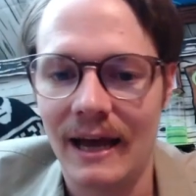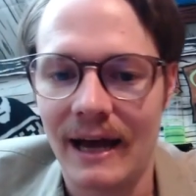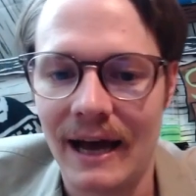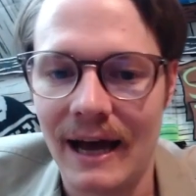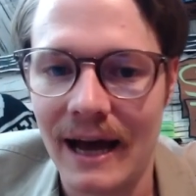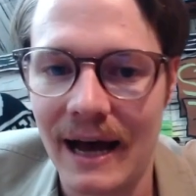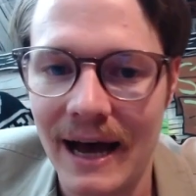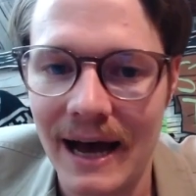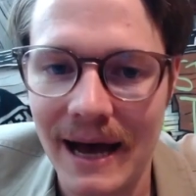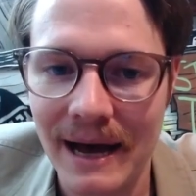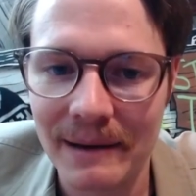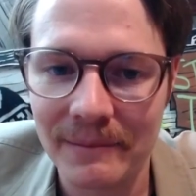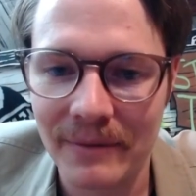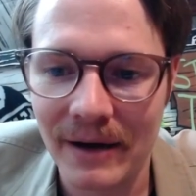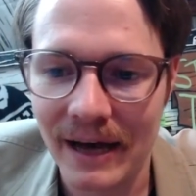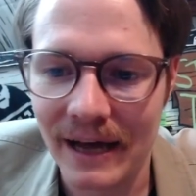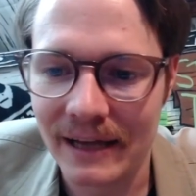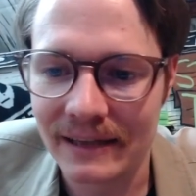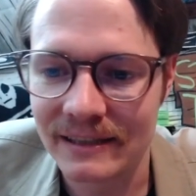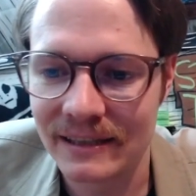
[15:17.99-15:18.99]

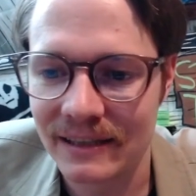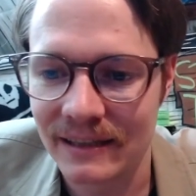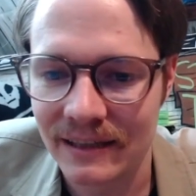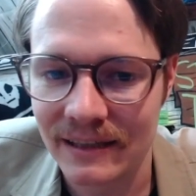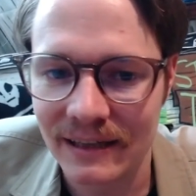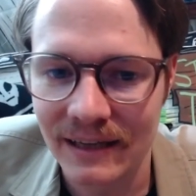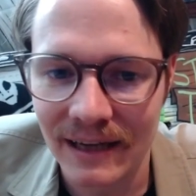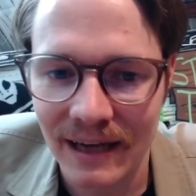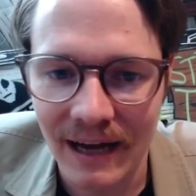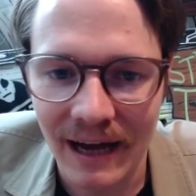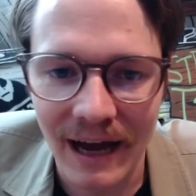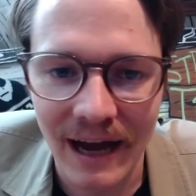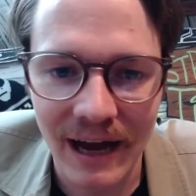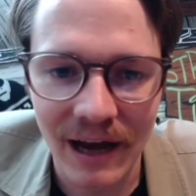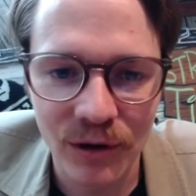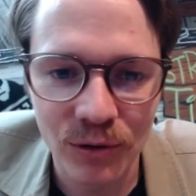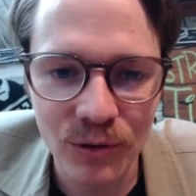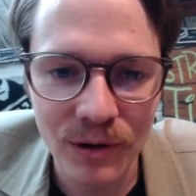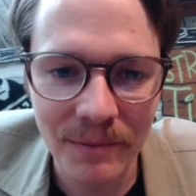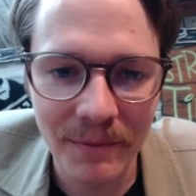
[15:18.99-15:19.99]
But
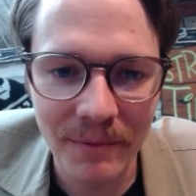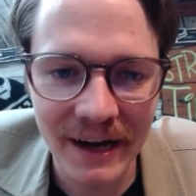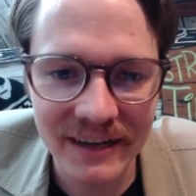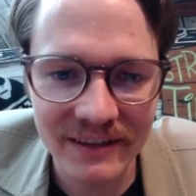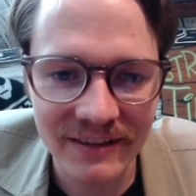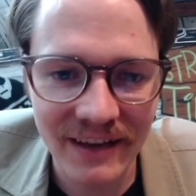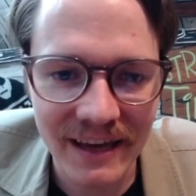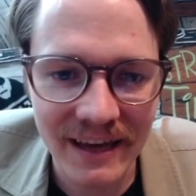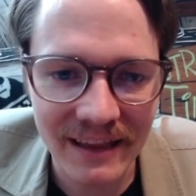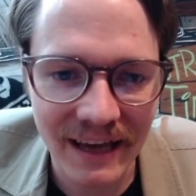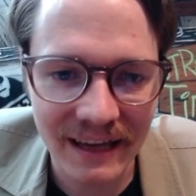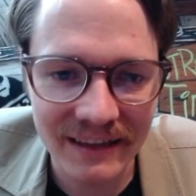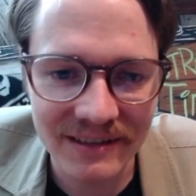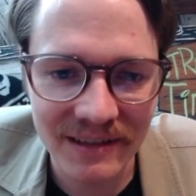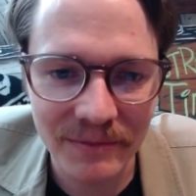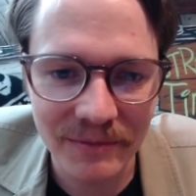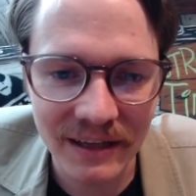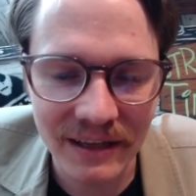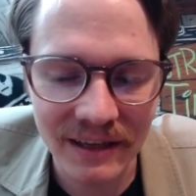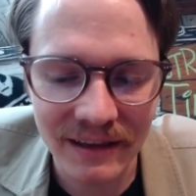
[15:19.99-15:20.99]
who am I to say
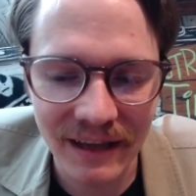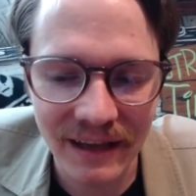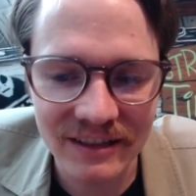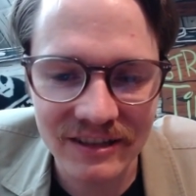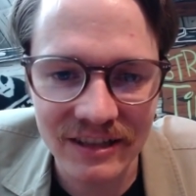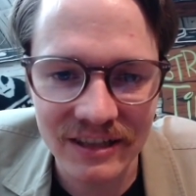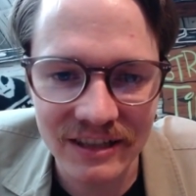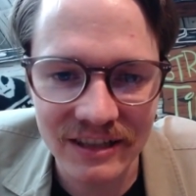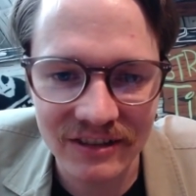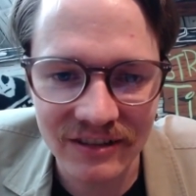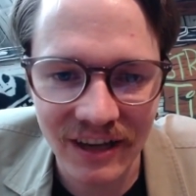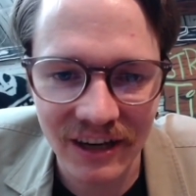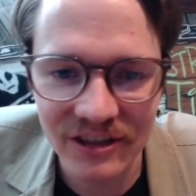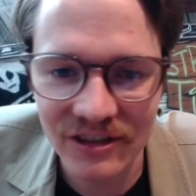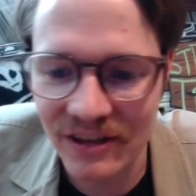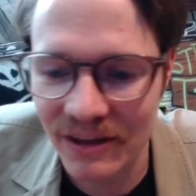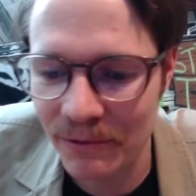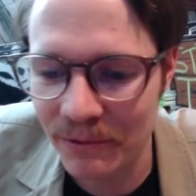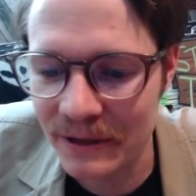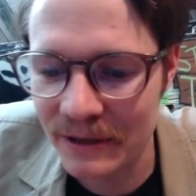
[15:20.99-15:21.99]
that's a
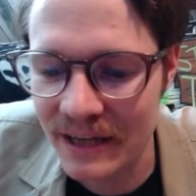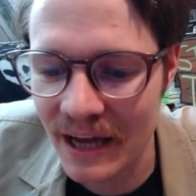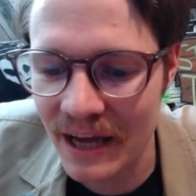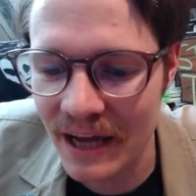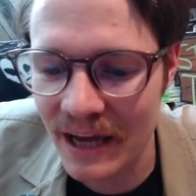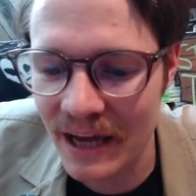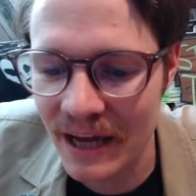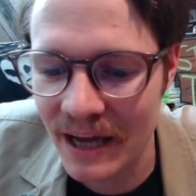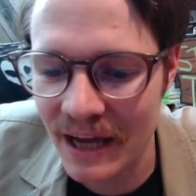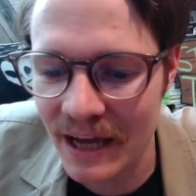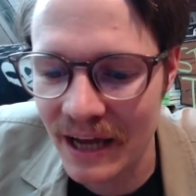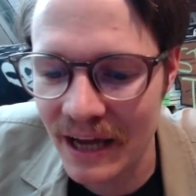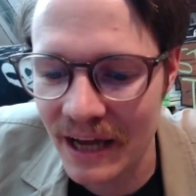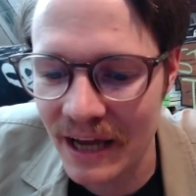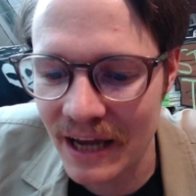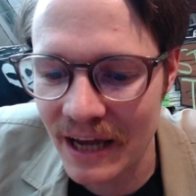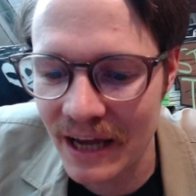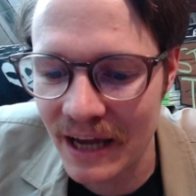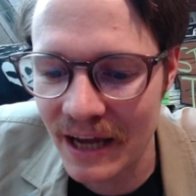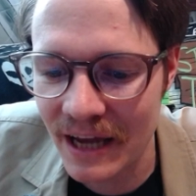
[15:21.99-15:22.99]
discussion that we tabled for
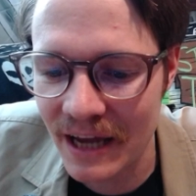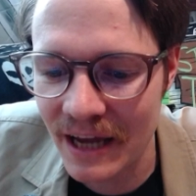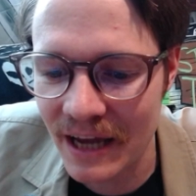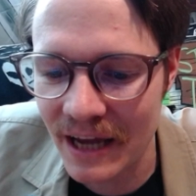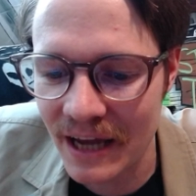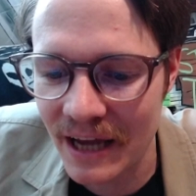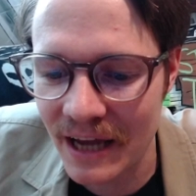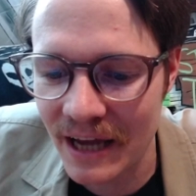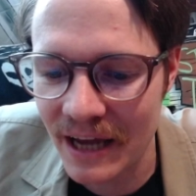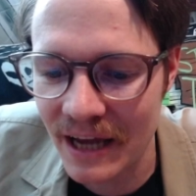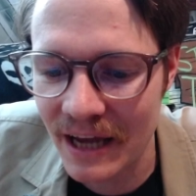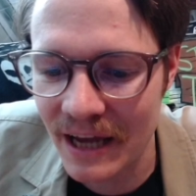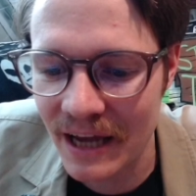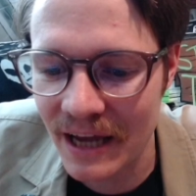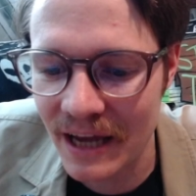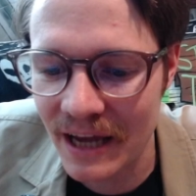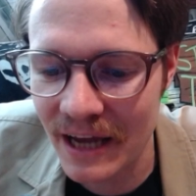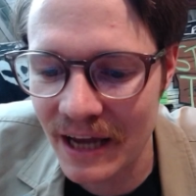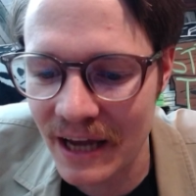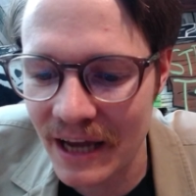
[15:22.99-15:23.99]
later. But
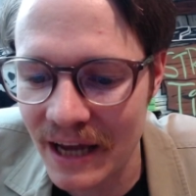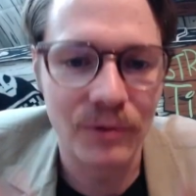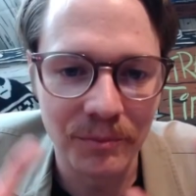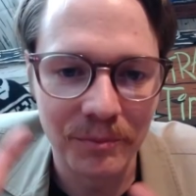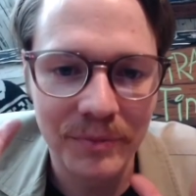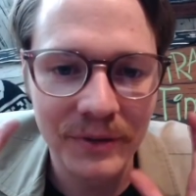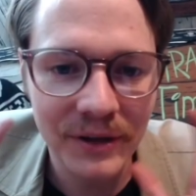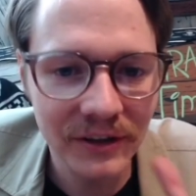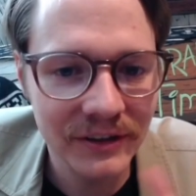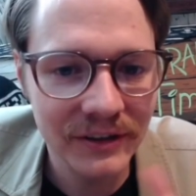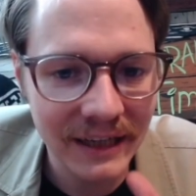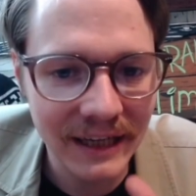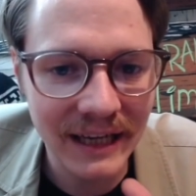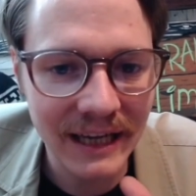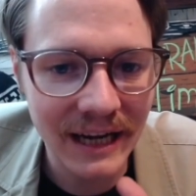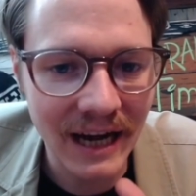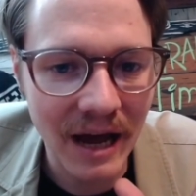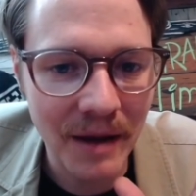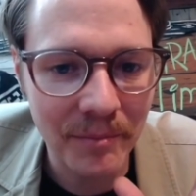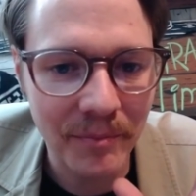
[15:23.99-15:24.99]
I said we're building
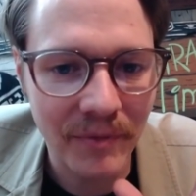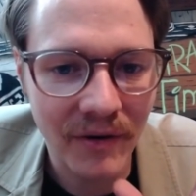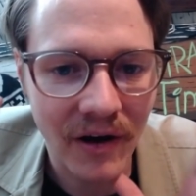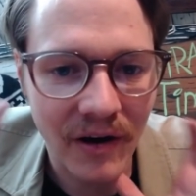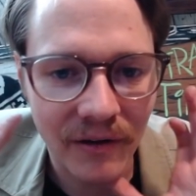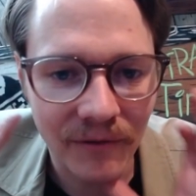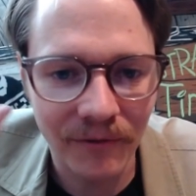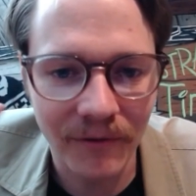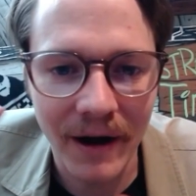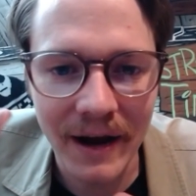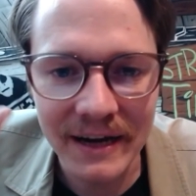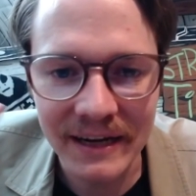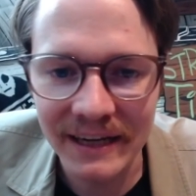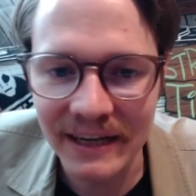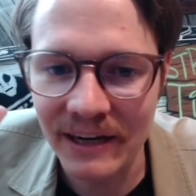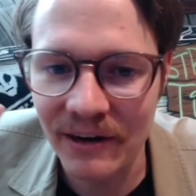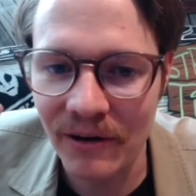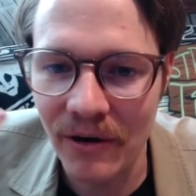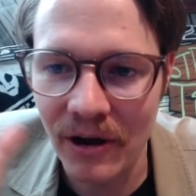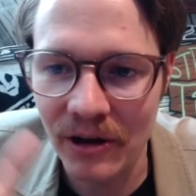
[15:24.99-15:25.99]
it up right
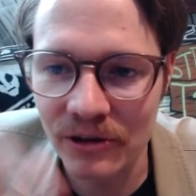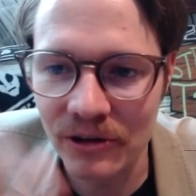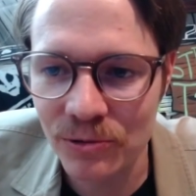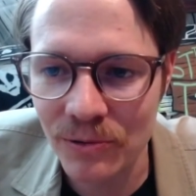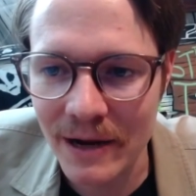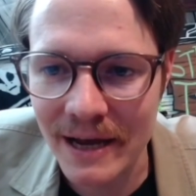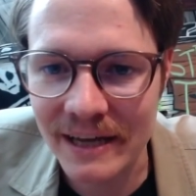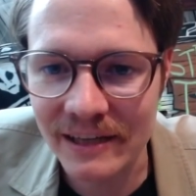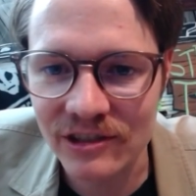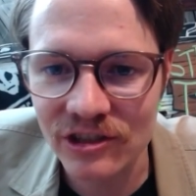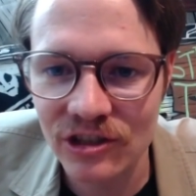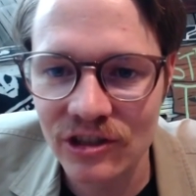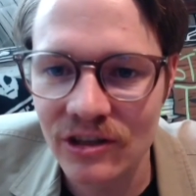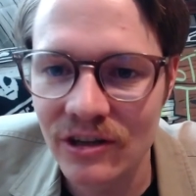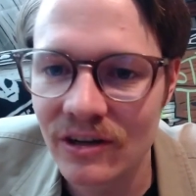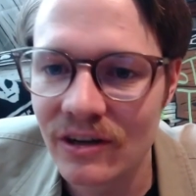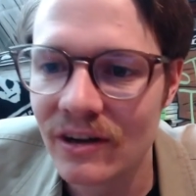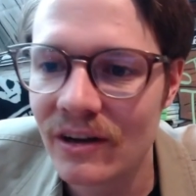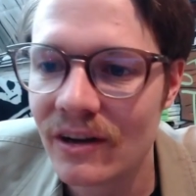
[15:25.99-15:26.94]
here on Twitch,